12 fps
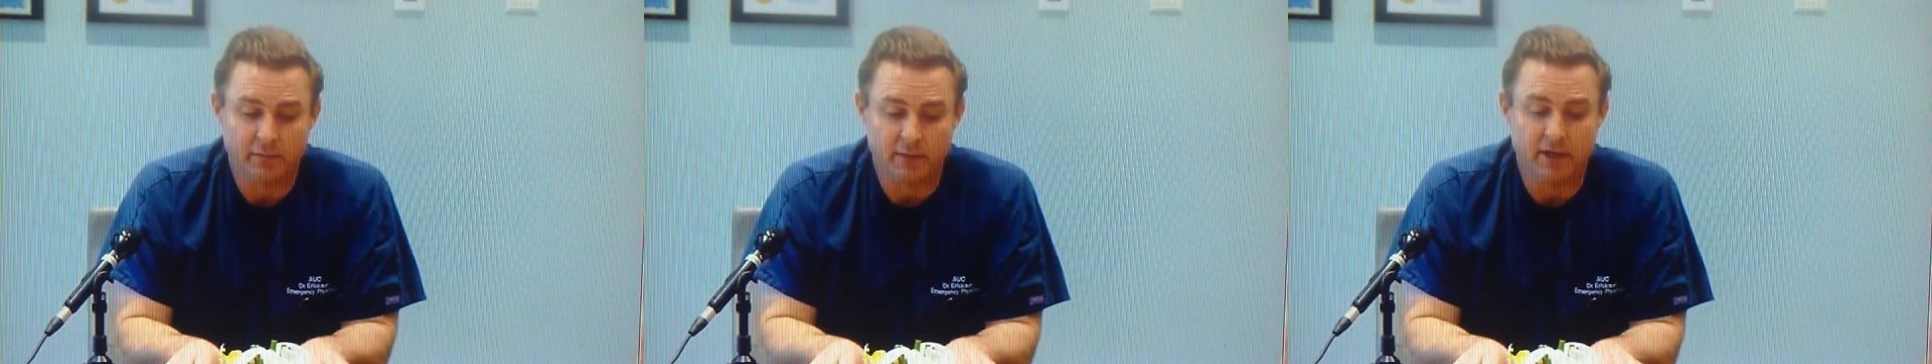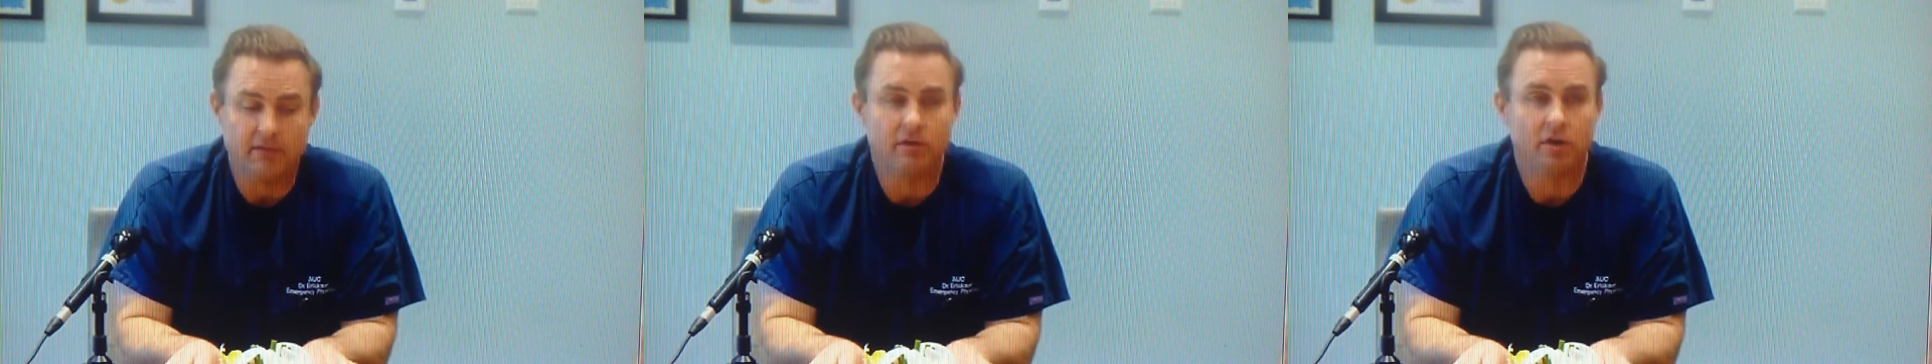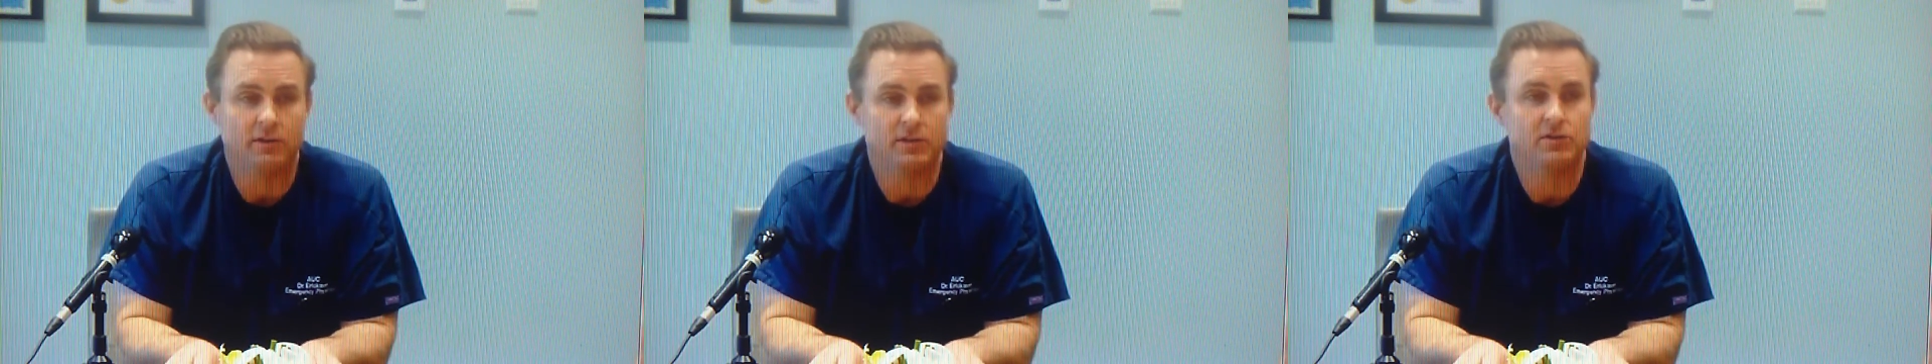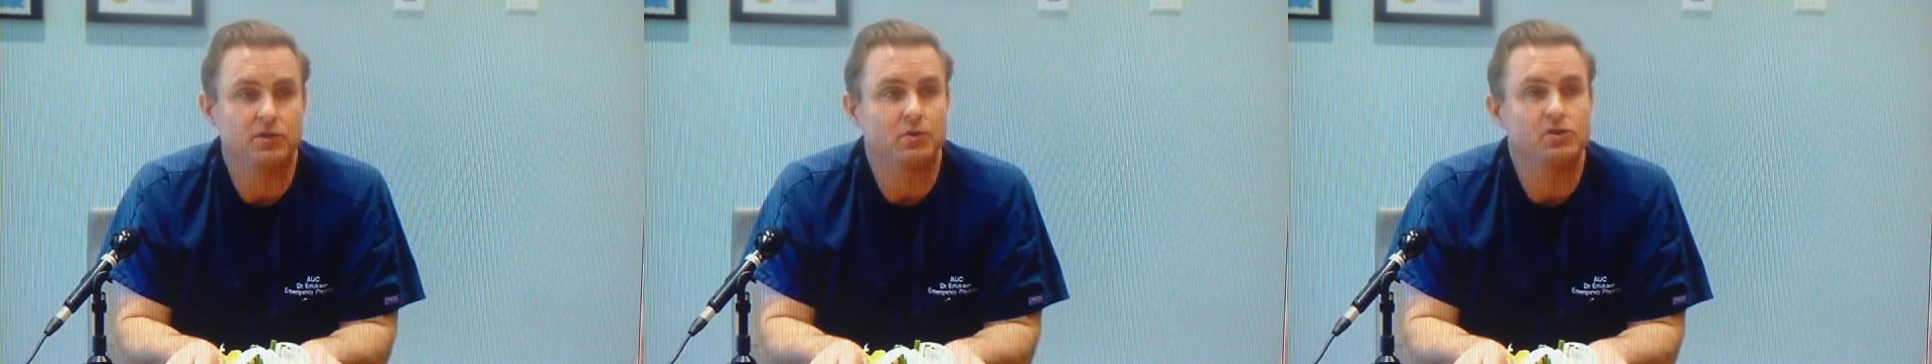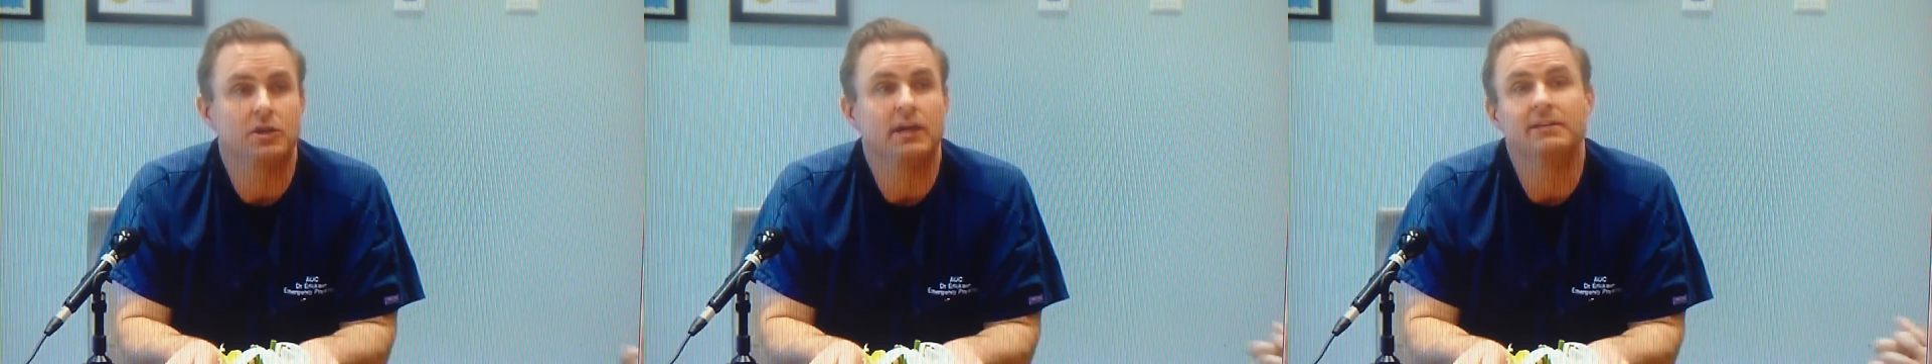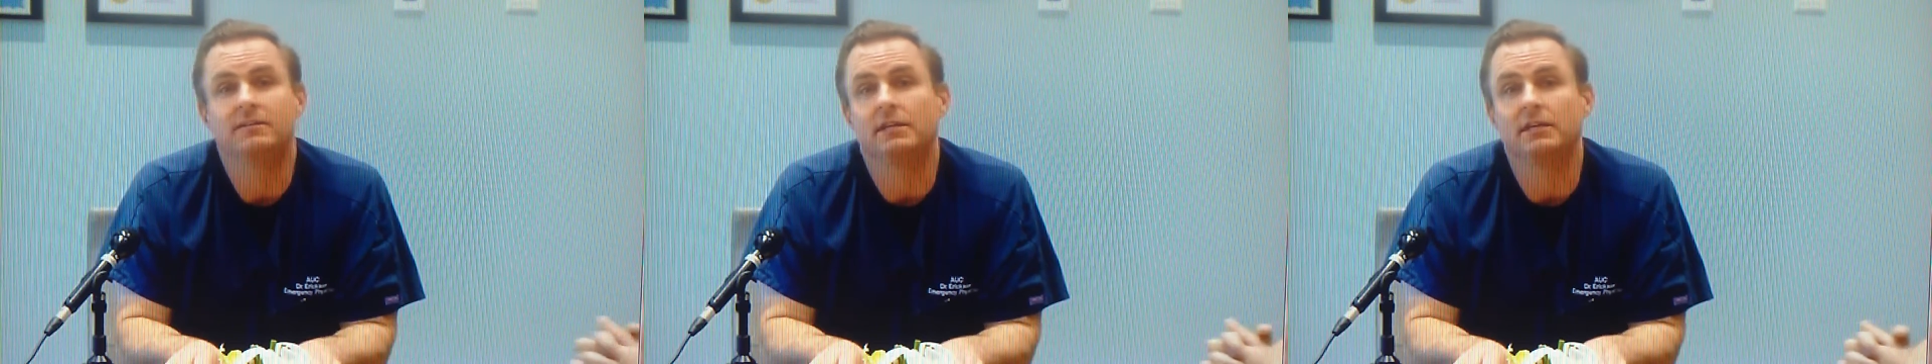be involved in social
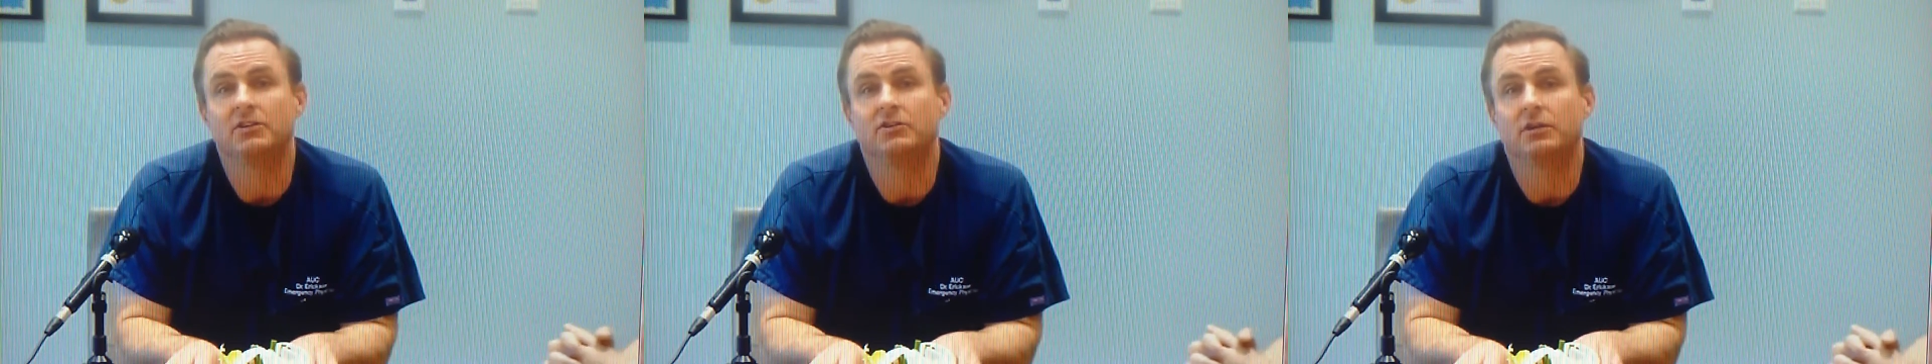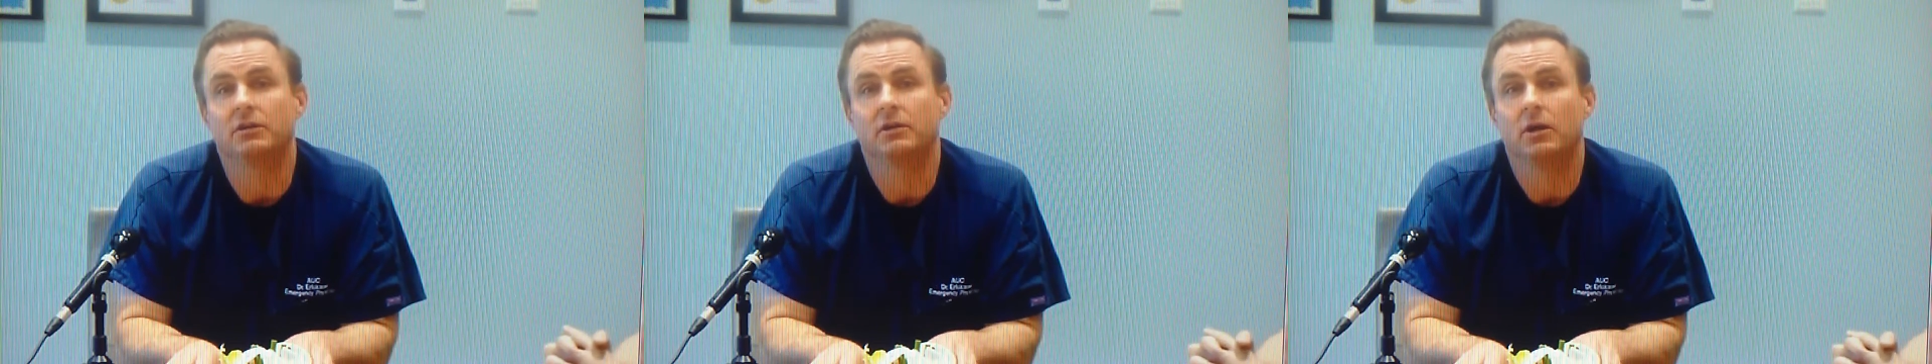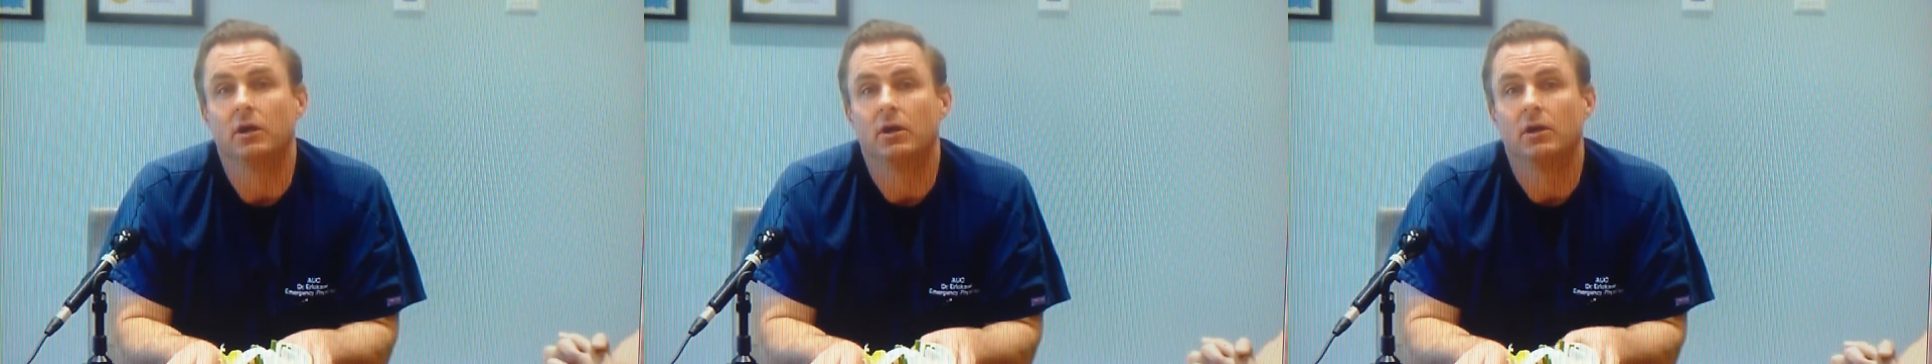isolation?